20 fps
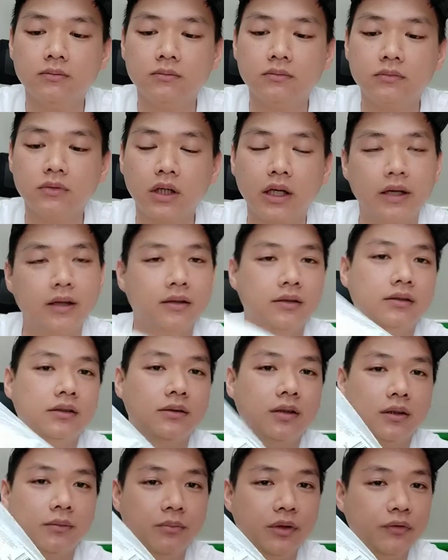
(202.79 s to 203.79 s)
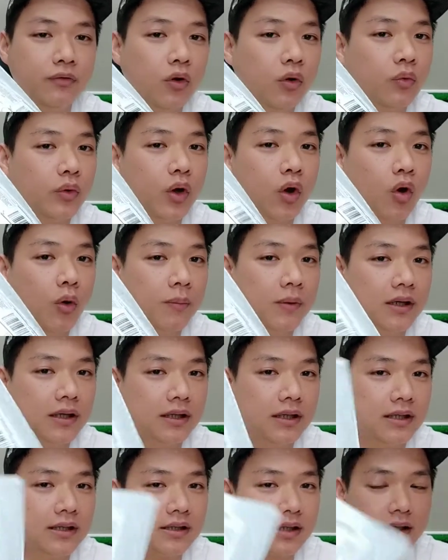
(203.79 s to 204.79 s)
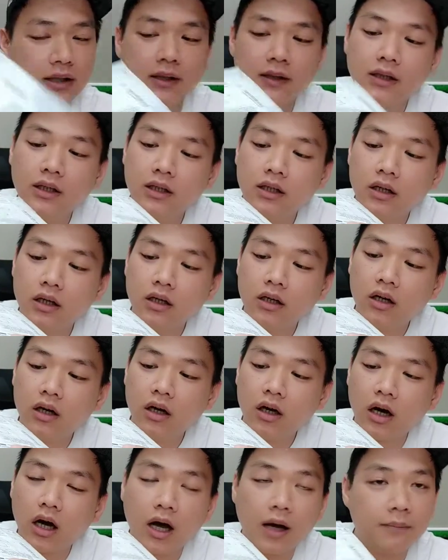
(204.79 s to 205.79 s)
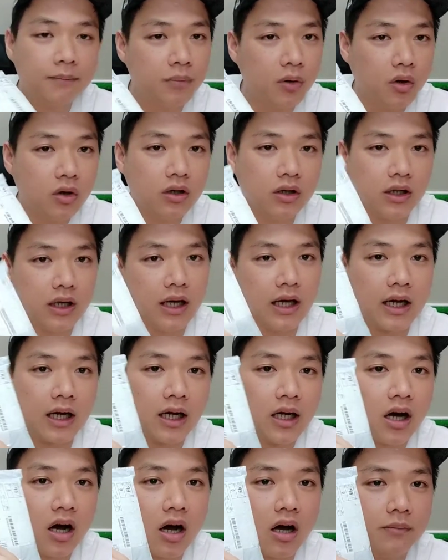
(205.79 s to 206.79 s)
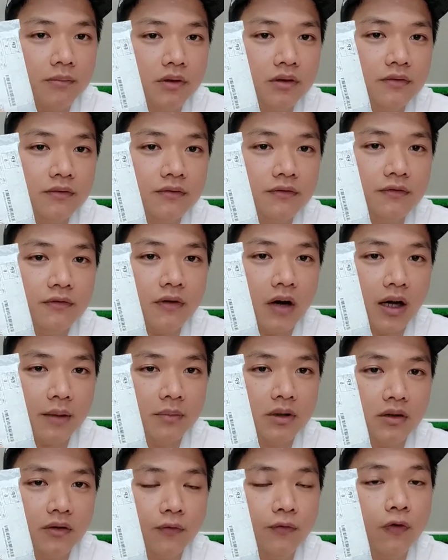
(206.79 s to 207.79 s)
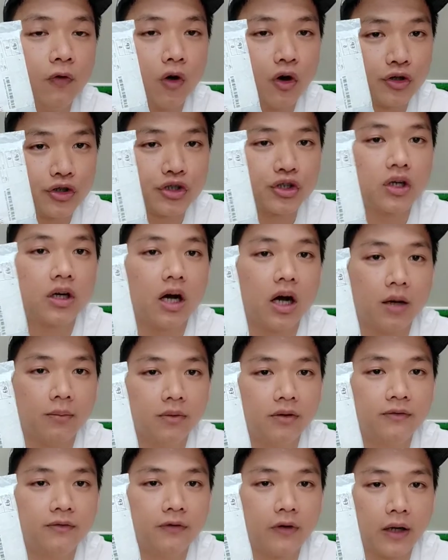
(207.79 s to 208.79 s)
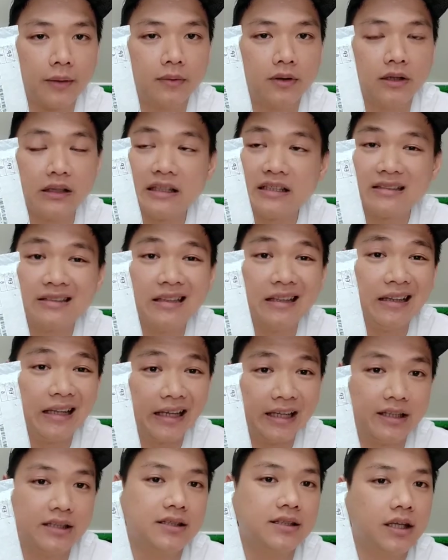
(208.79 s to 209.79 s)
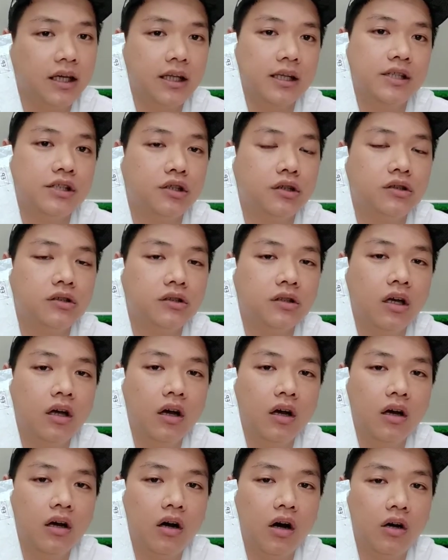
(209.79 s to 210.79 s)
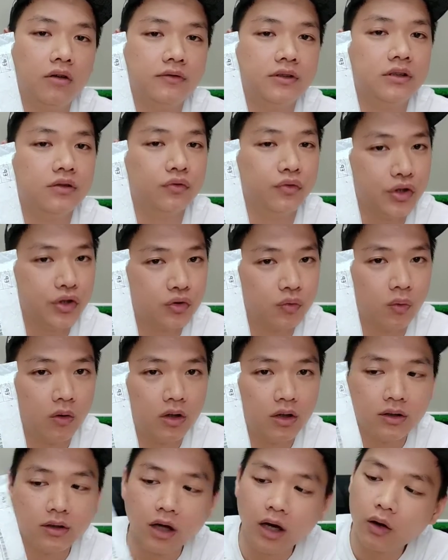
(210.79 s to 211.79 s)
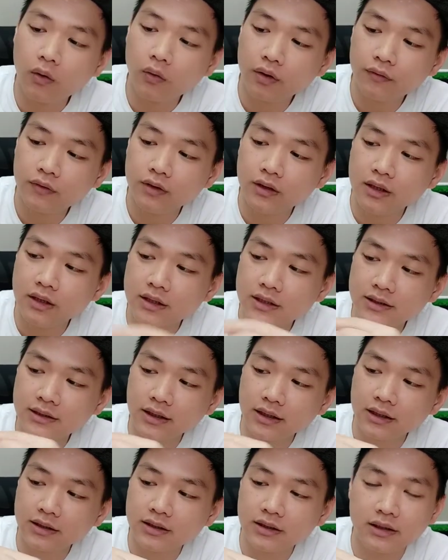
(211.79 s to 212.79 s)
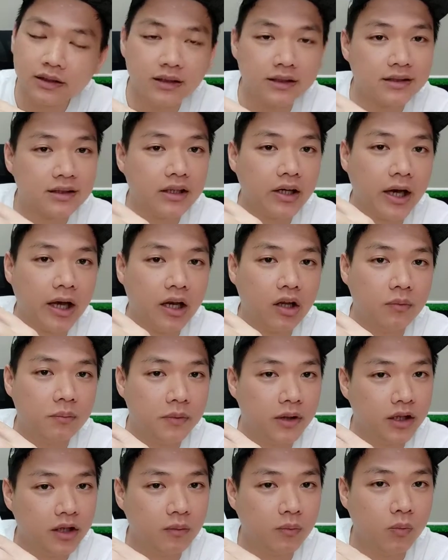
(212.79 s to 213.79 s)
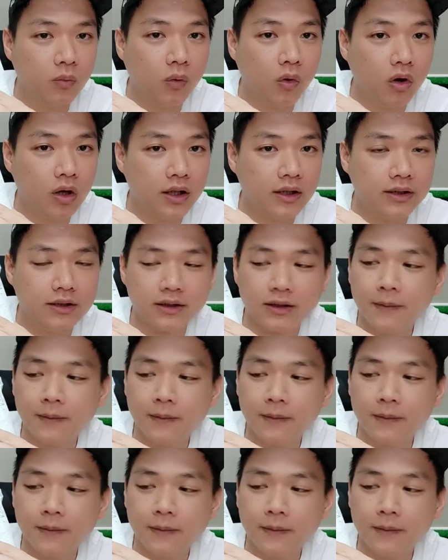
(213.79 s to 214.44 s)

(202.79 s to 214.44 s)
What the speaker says: Okay. Before we open the inside, I bought a carbon fiber, forged carbon fiber. It's the latest editions of the Reach wallet. However, it says here is aluminium wallet.